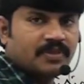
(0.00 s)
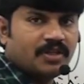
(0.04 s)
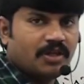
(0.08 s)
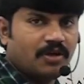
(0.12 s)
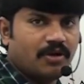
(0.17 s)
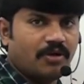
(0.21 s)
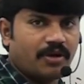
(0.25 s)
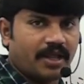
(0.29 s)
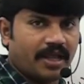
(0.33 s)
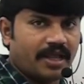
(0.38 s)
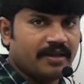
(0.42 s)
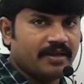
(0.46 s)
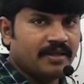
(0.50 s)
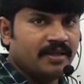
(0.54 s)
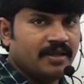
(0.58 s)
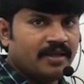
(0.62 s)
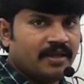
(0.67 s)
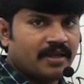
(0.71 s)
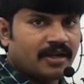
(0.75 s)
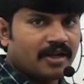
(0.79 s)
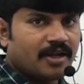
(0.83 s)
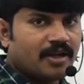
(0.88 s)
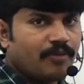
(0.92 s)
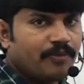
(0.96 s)
Okay,
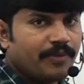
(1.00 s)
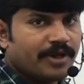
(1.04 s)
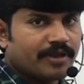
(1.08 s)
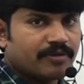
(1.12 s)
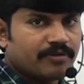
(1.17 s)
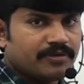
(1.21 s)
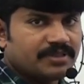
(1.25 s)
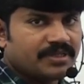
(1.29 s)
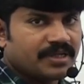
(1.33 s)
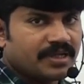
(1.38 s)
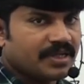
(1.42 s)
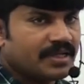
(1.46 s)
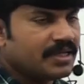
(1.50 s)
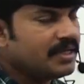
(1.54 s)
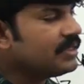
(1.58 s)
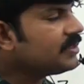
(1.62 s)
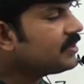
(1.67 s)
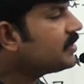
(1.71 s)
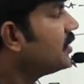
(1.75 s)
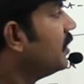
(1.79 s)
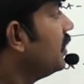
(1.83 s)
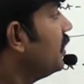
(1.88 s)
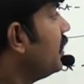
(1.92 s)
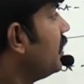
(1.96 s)
now my question
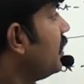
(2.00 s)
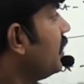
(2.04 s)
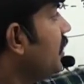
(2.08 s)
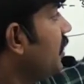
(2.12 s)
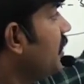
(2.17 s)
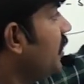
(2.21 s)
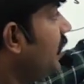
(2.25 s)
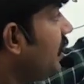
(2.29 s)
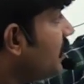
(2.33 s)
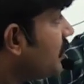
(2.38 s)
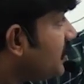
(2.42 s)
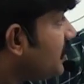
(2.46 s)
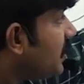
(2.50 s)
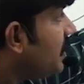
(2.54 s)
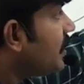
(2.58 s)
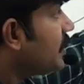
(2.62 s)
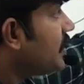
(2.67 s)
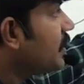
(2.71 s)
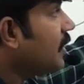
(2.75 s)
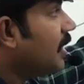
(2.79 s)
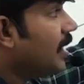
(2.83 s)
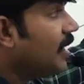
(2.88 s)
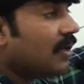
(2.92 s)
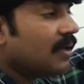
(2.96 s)
is
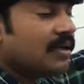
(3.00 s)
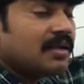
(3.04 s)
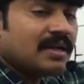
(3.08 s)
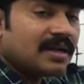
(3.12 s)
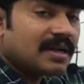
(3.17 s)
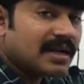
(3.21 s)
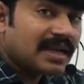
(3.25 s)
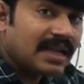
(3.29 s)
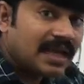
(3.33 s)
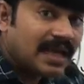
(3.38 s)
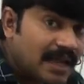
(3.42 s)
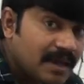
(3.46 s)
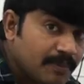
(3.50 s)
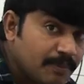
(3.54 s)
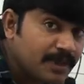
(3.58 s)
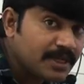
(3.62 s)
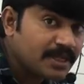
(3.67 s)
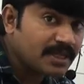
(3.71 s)
it a normal